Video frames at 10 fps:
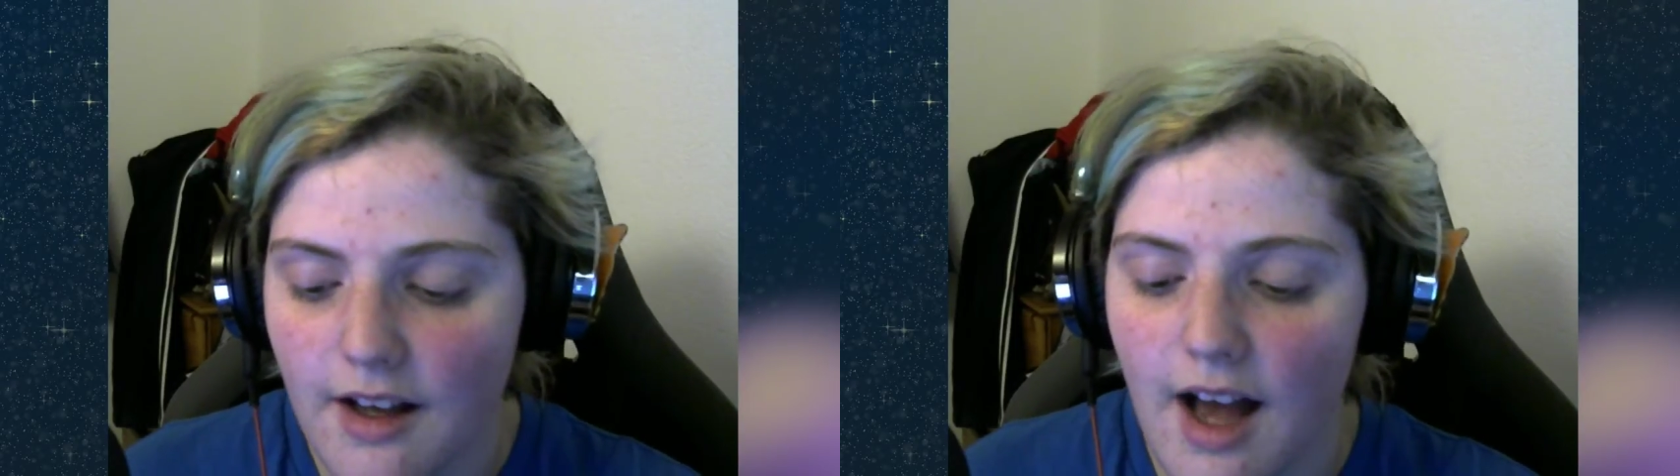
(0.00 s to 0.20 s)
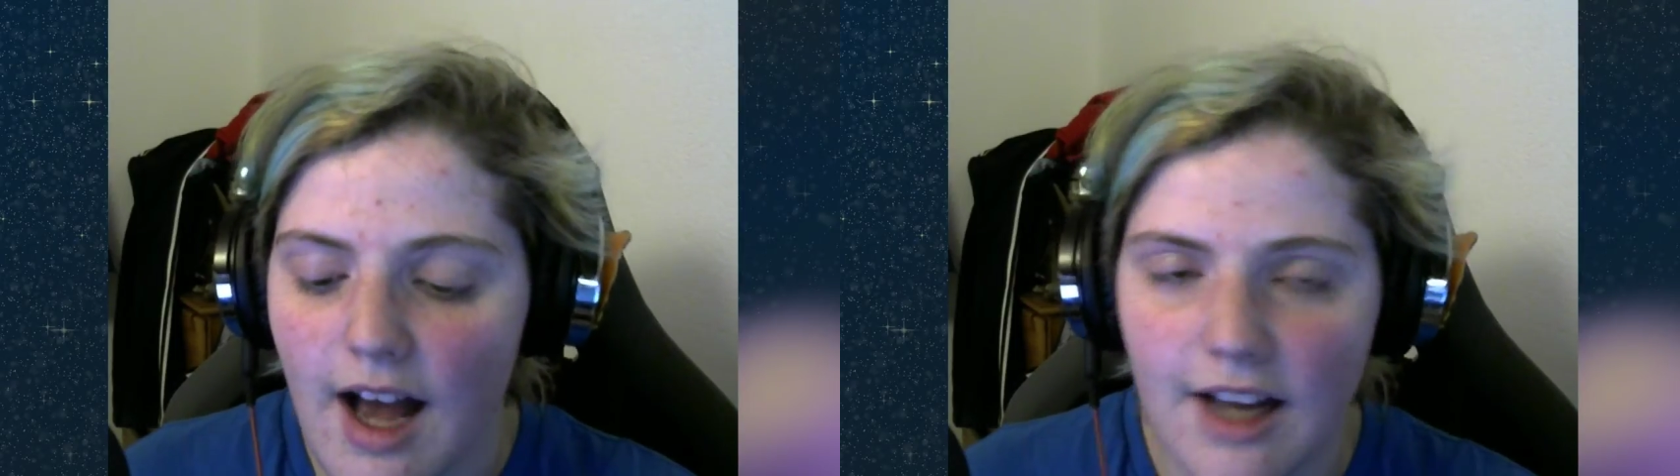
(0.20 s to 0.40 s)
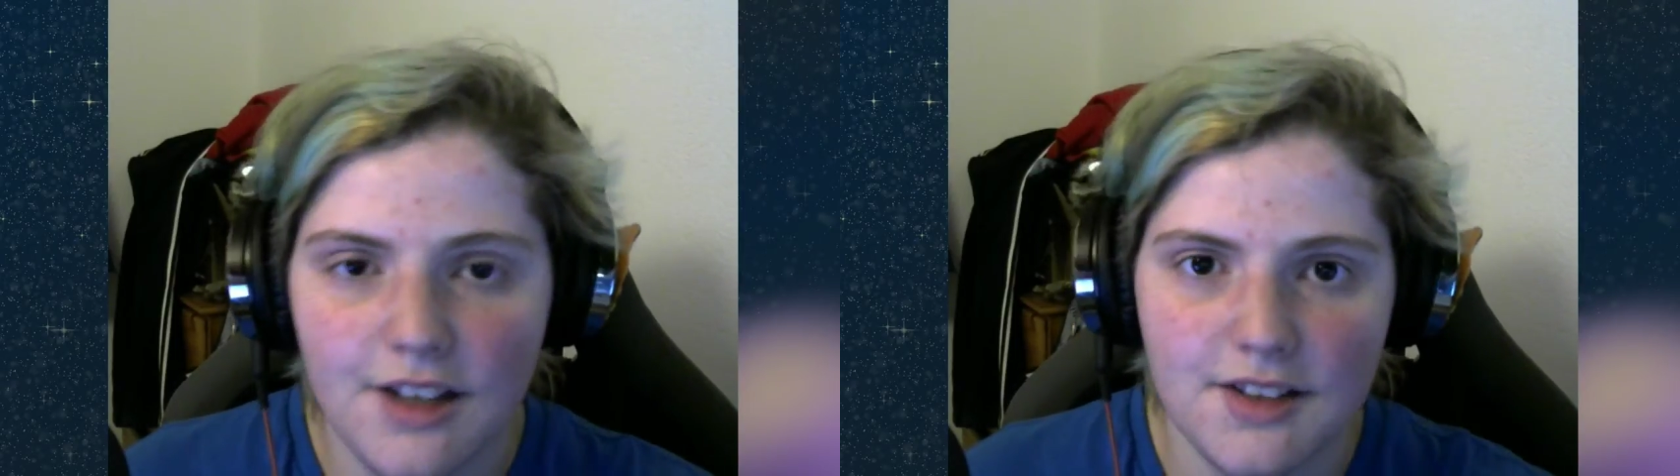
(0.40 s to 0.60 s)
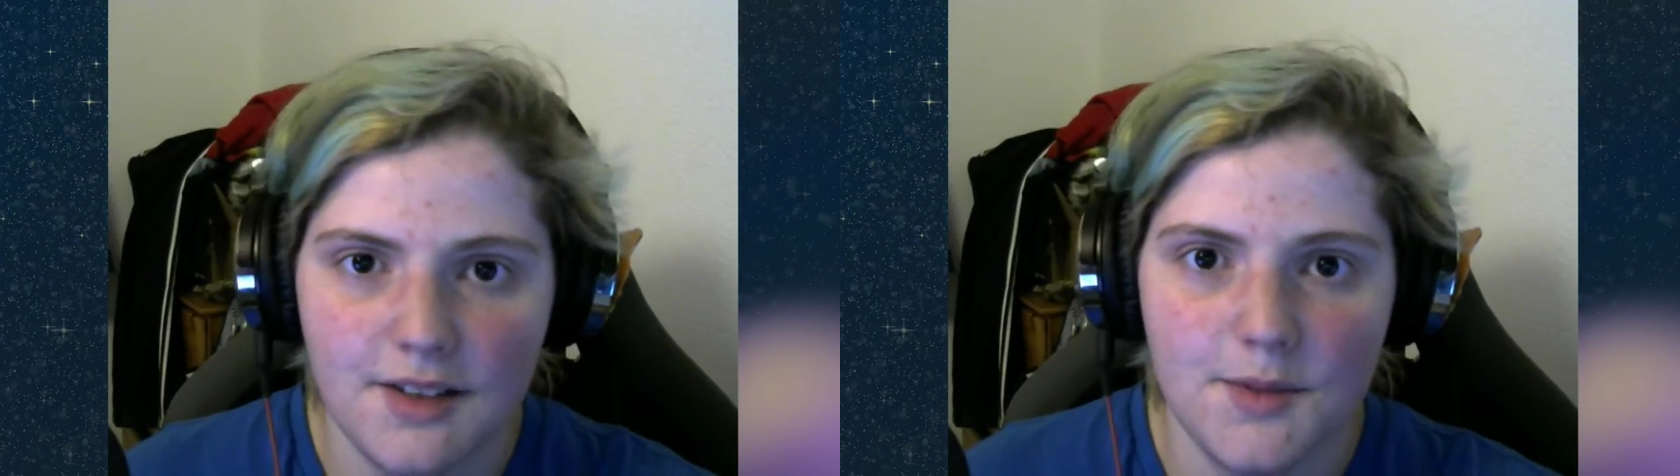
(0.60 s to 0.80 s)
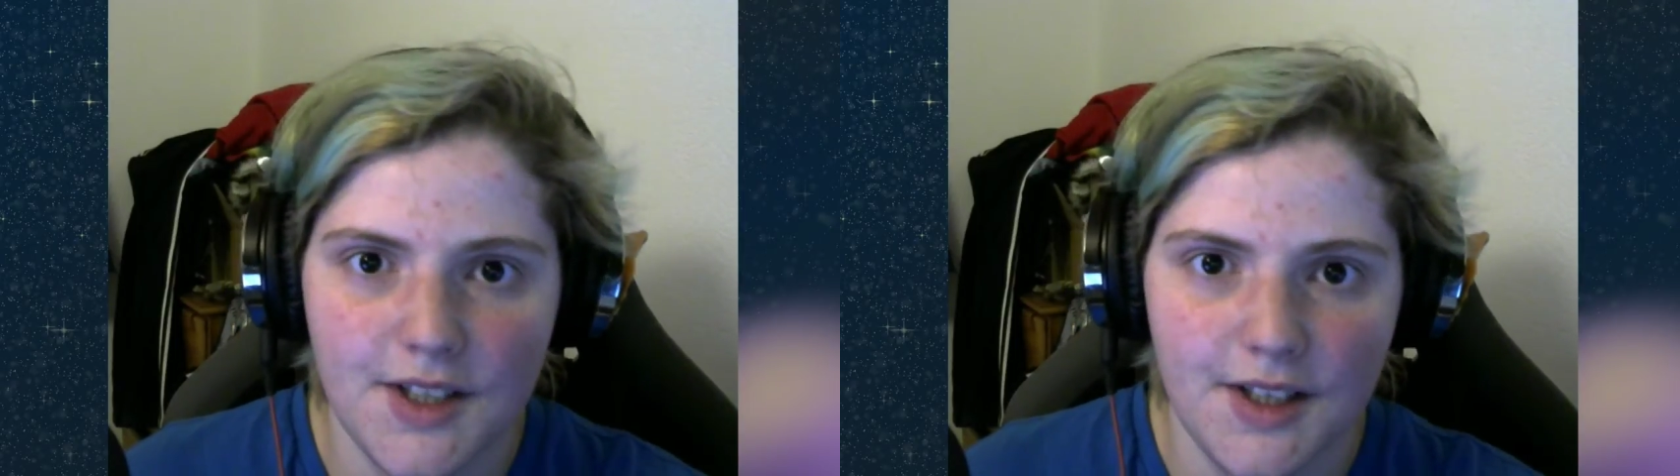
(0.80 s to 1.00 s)
I looked
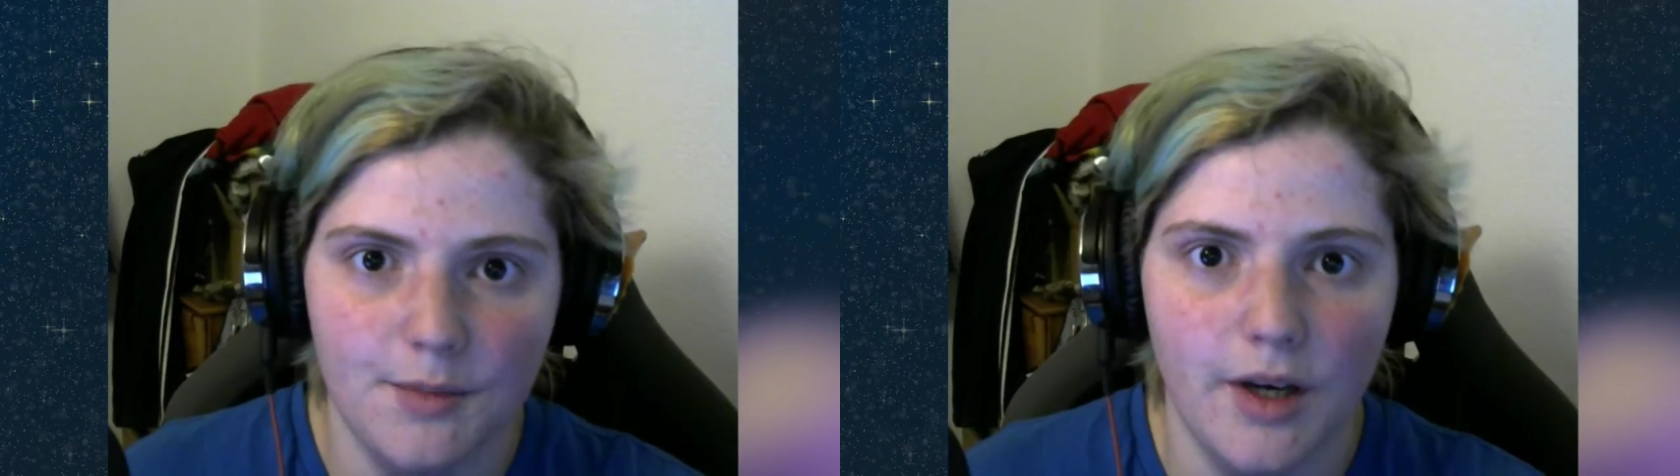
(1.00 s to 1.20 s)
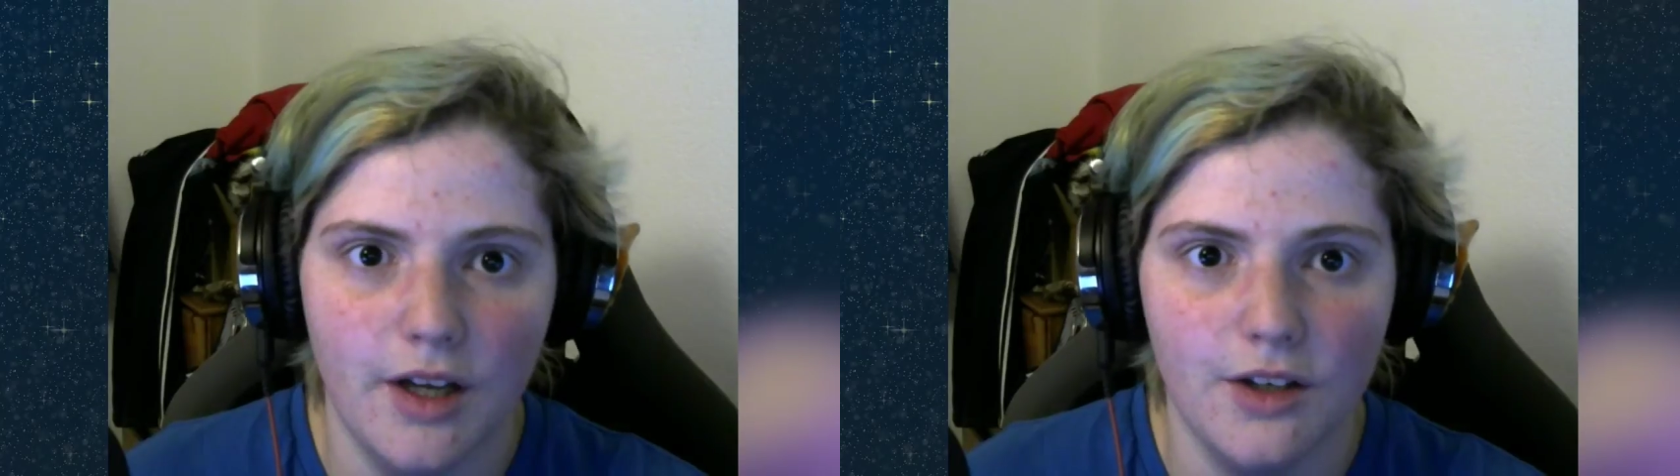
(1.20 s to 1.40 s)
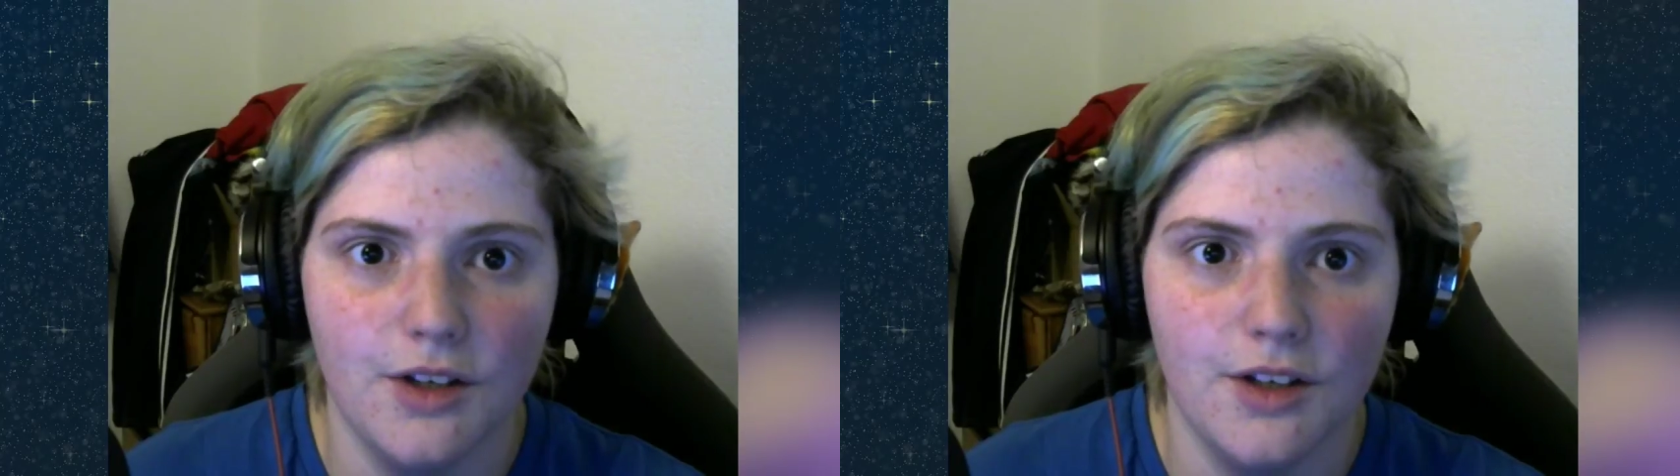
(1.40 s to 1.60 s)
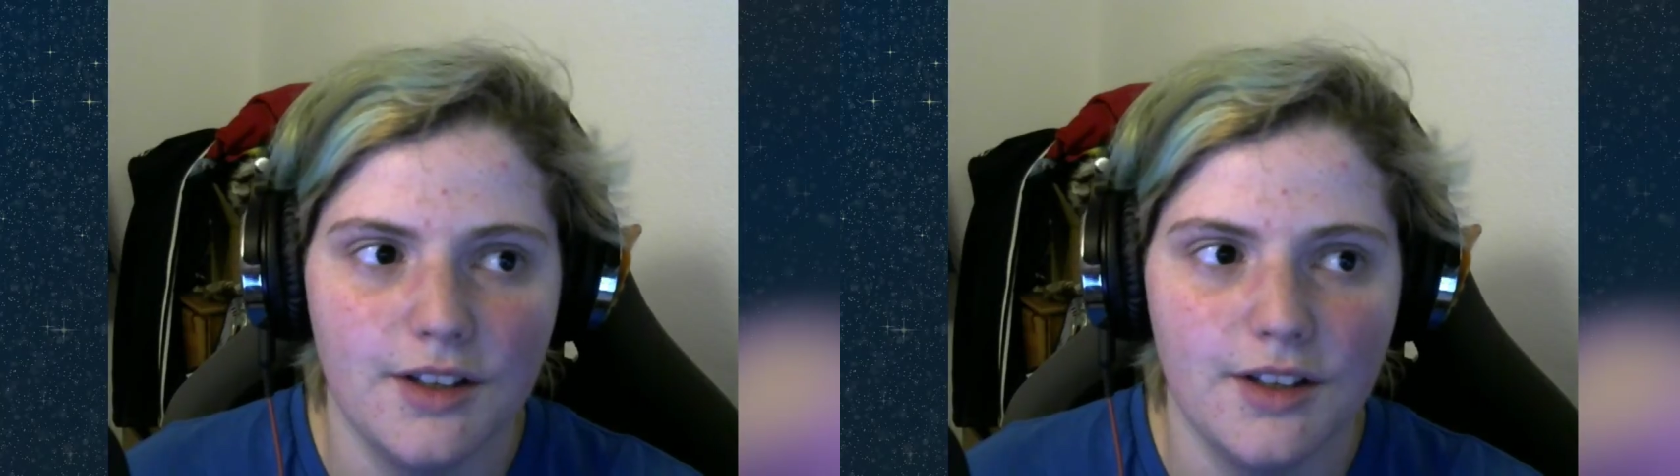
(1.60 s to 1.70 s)
up to him a lot,